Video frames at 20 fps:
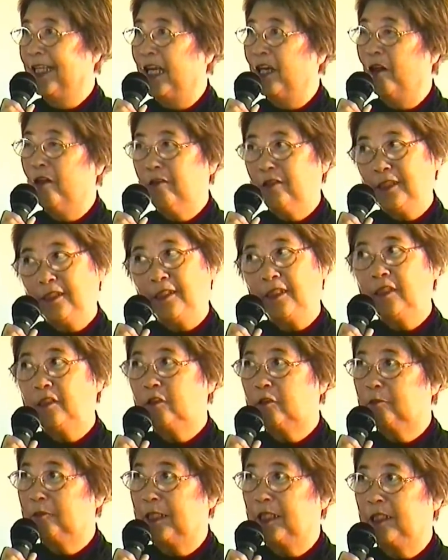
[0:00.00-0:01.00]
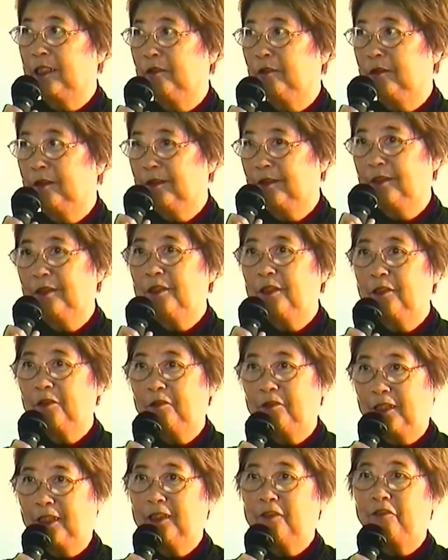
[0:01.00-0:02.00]
I always think of my
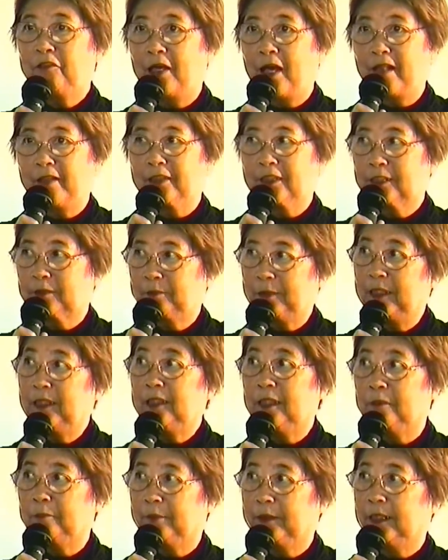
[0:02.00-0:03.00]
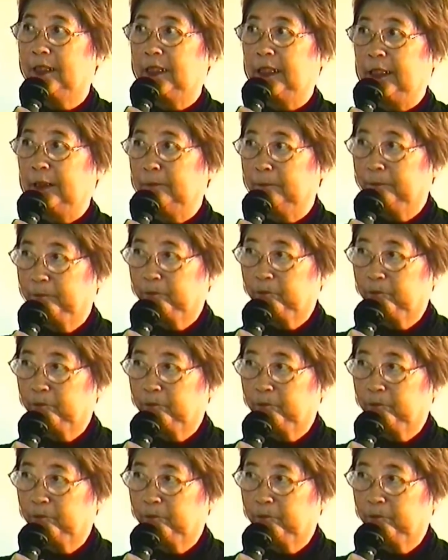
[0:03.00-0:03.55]
grandfather's painting party.